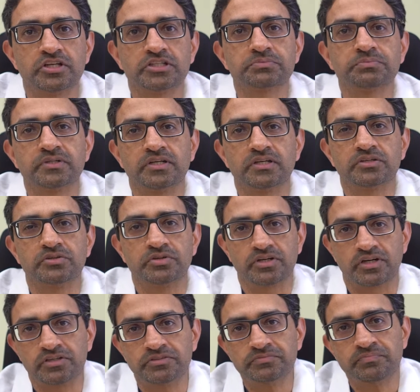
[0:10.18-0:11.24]
Hospital,
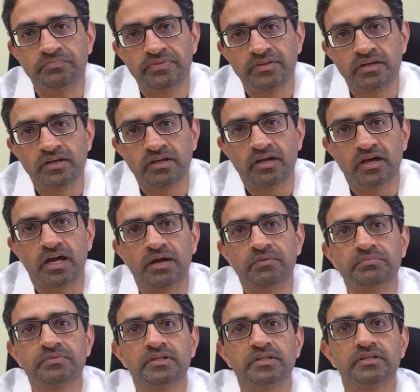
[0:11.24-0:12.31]
Gurgaon. I
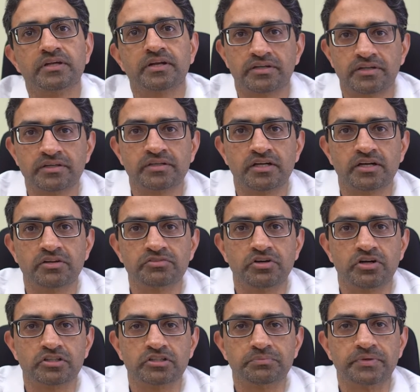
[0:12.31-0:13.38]
am the director and head of the
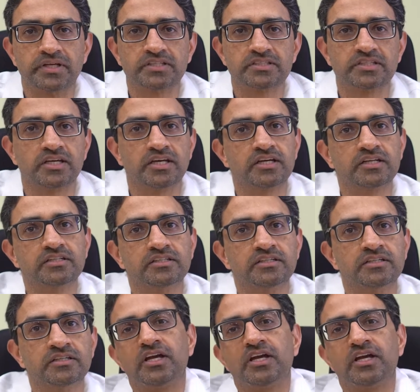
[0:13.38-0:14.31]
orthopedics here.